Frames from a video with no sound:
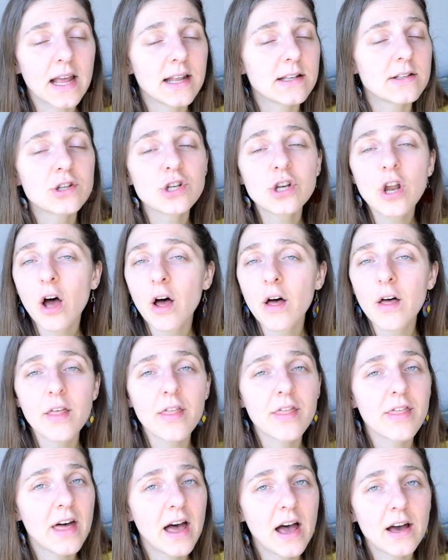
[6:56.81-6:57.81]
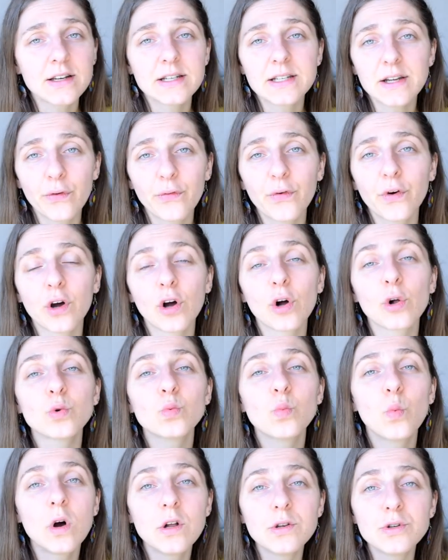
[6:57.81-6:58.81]
It's not that difficult
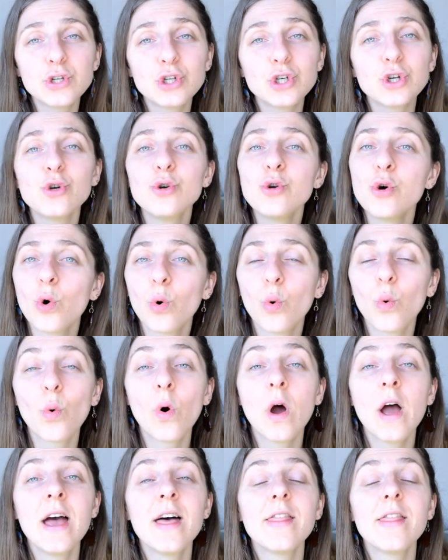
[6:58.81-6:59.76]
once you know